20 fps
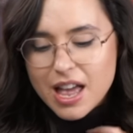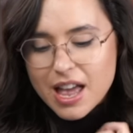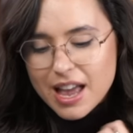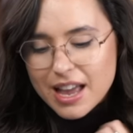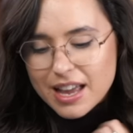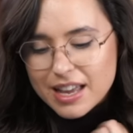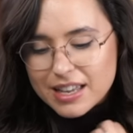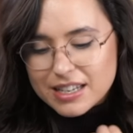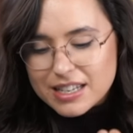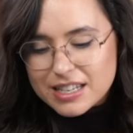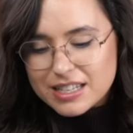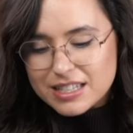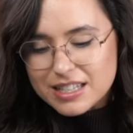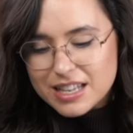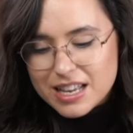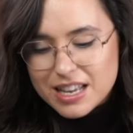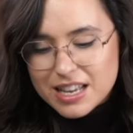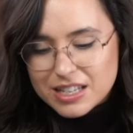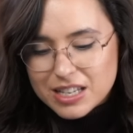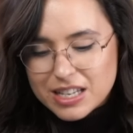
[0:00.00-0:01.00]
And
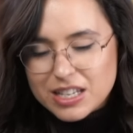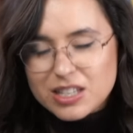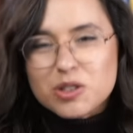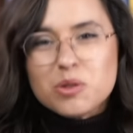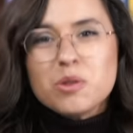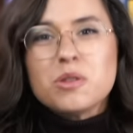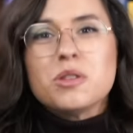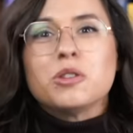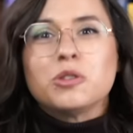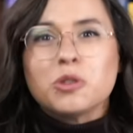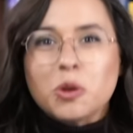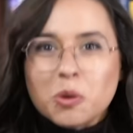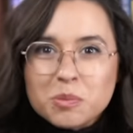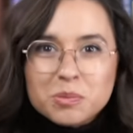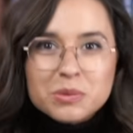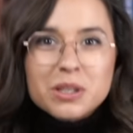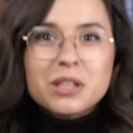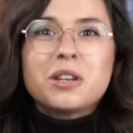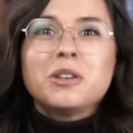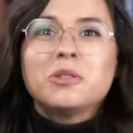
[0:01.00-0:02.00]
he's doing the
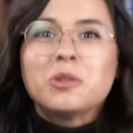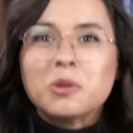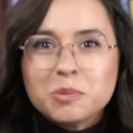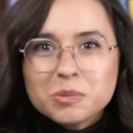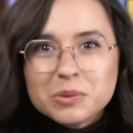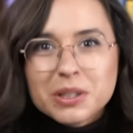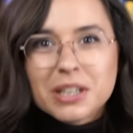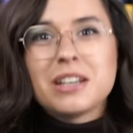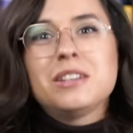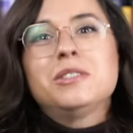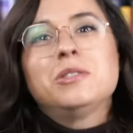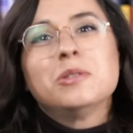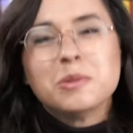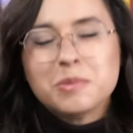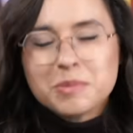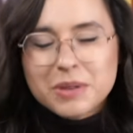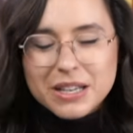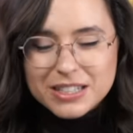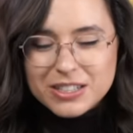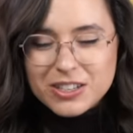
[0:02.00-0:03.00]
doom da da doom da da
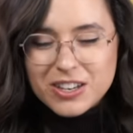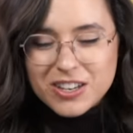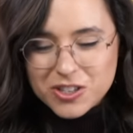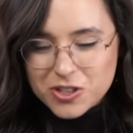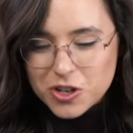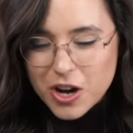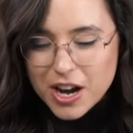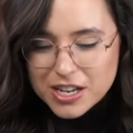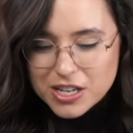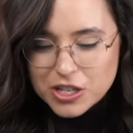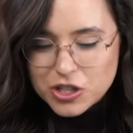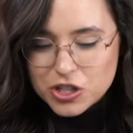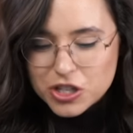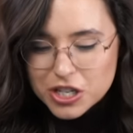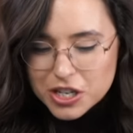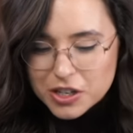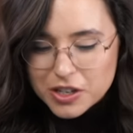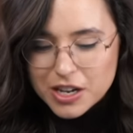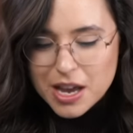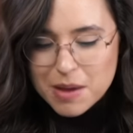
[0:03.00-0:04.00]
doom, trying to
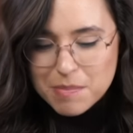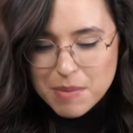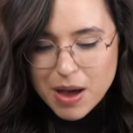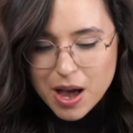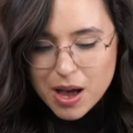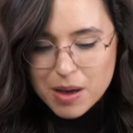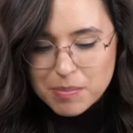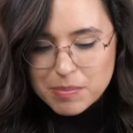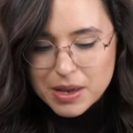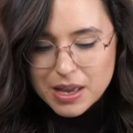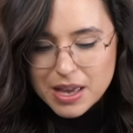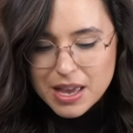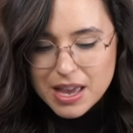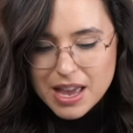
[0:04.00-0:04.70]
cheer him up.